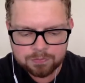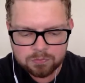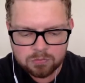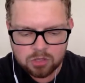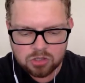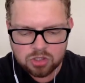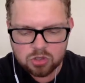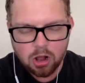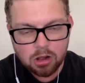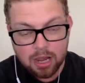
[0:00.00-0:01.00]
there's
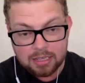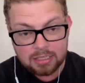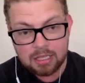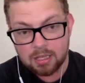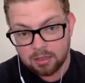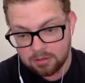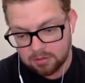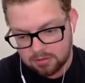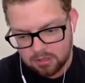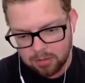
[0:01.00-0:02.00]
strong
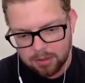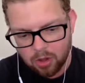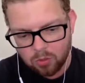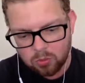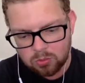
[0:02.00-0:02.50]
ideas about